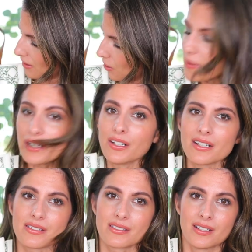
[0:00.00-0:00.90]
Oh my
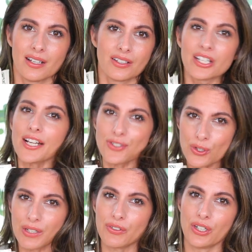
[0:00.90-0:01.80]
goodness. You guys
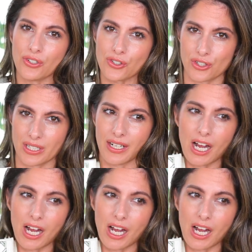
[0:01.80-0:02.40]
don't even understand